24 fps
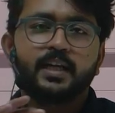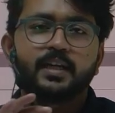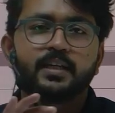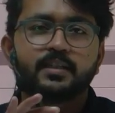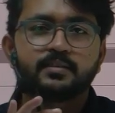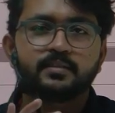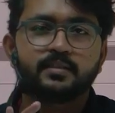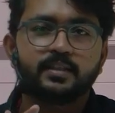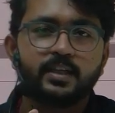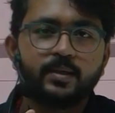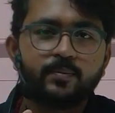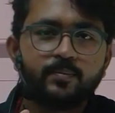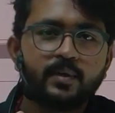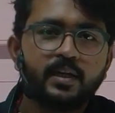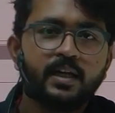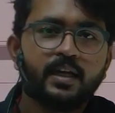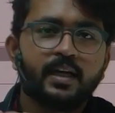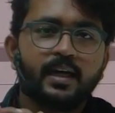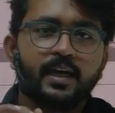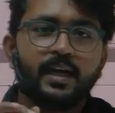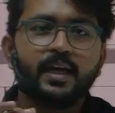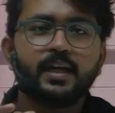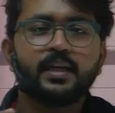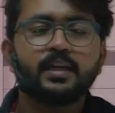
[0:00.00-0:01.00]
step,
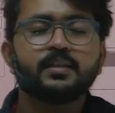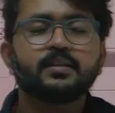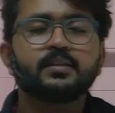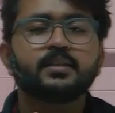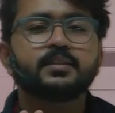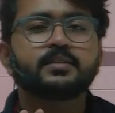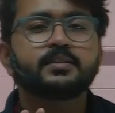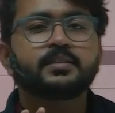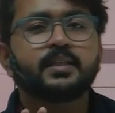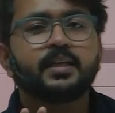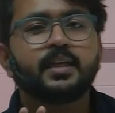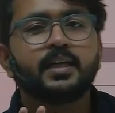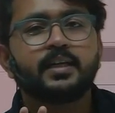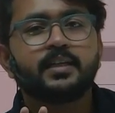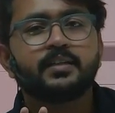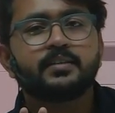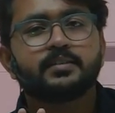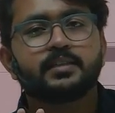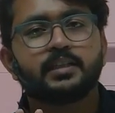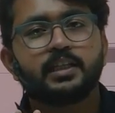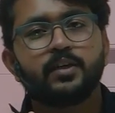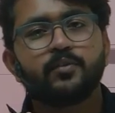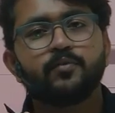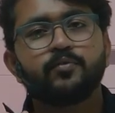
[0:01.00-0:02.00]
and in this second
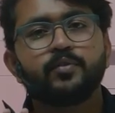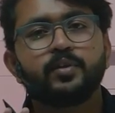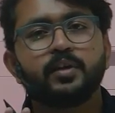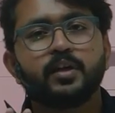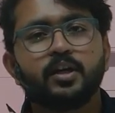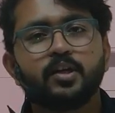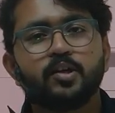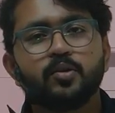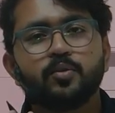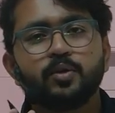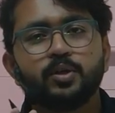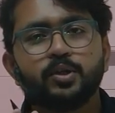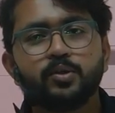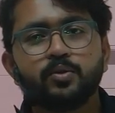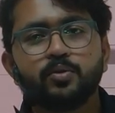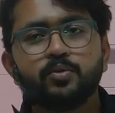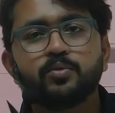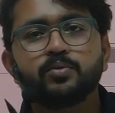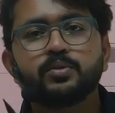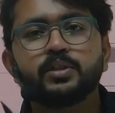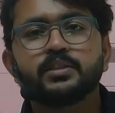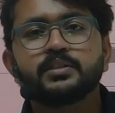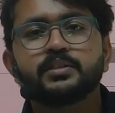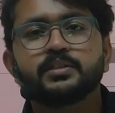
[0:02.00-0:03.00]
step we are going to do
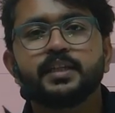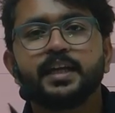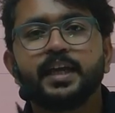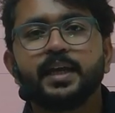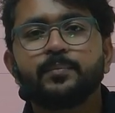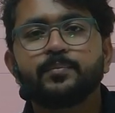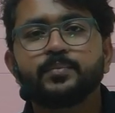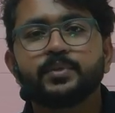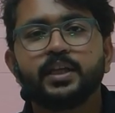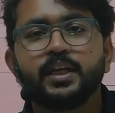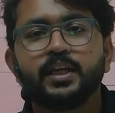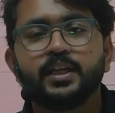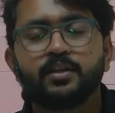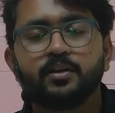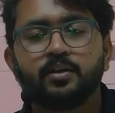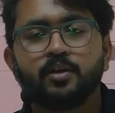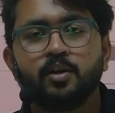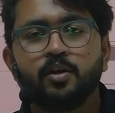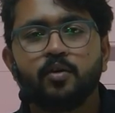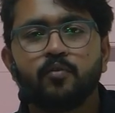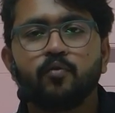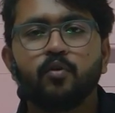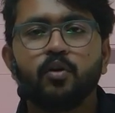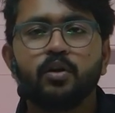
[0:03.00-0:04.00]
the same thing
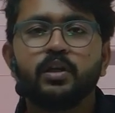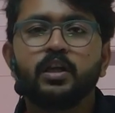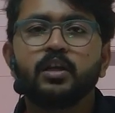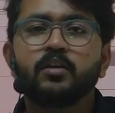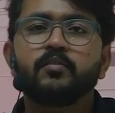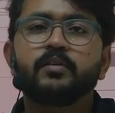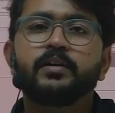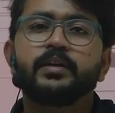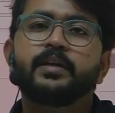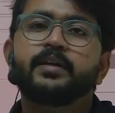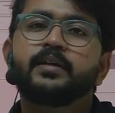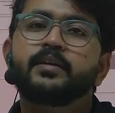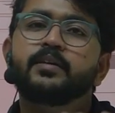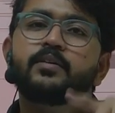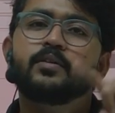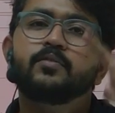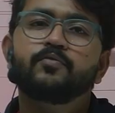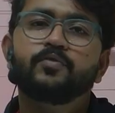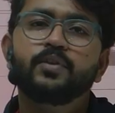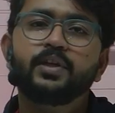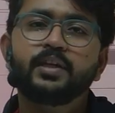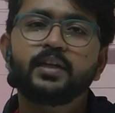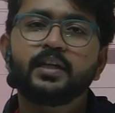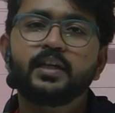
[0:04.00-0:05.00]
whatever we
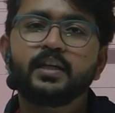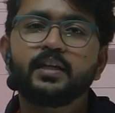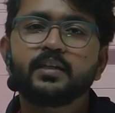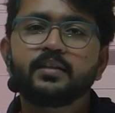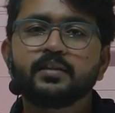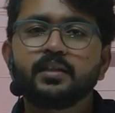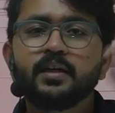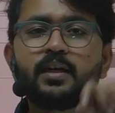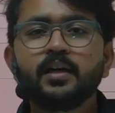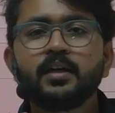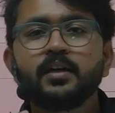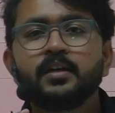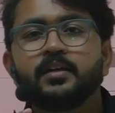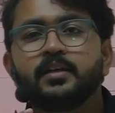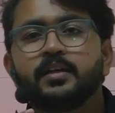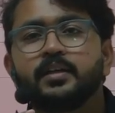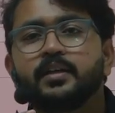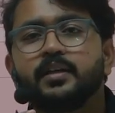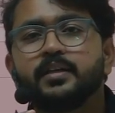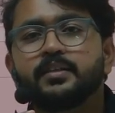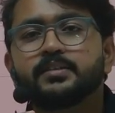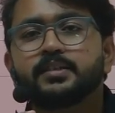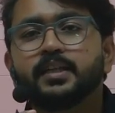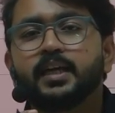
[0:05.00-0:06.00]
did in the
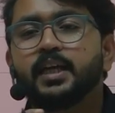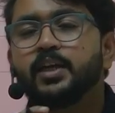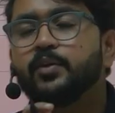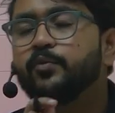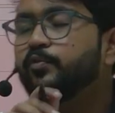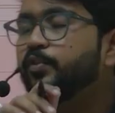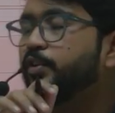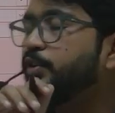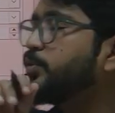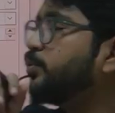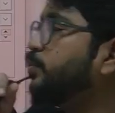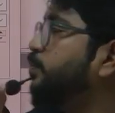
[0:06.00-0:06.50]
design view.